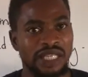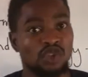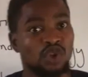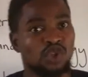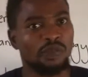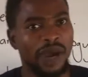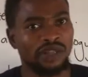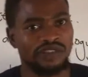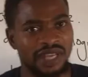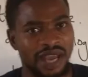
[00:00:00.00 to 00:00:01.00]
It's also
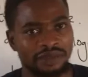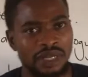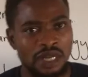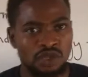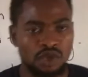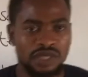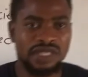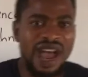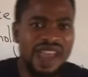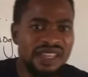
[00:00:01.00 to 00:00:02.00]
part of science. So
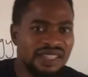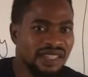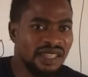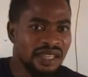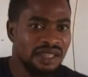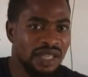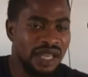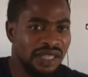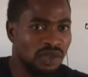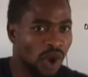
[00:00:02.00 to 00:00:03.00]
science
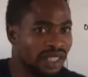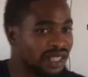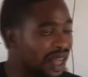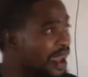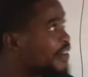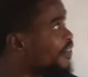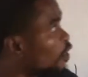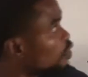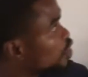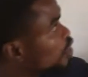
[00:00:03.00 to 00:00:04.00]
is the
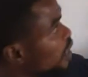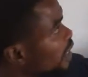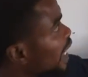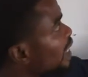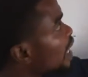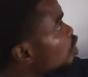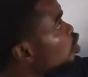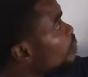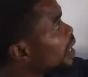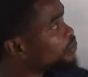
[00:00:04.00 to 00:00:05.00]
efforts that the
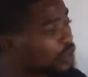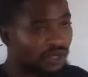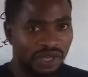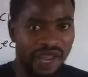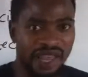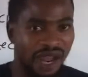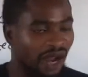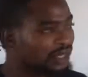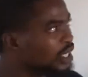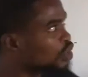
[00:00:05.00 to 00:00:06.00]
woman put
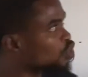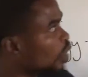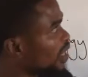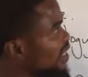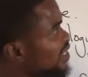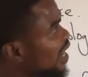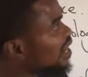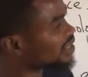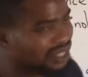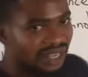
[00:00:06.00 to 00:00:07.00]
together to
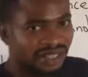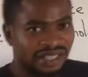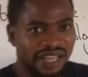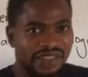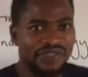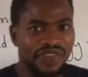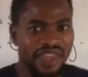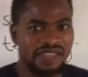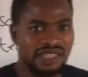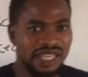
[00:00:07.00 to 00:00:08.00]
understand certain
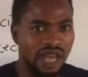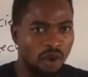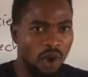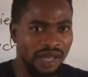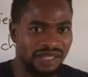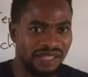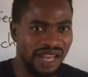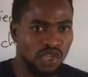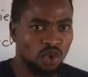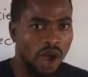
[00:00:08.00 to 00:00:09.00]
things in our
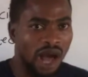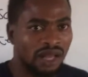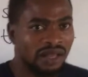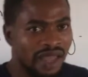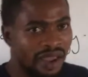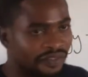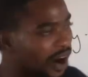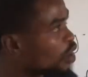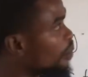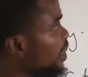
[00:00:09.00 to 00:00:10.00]
natural
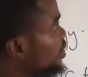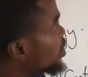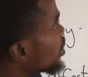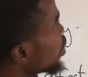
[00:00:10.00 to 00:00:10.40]
environments.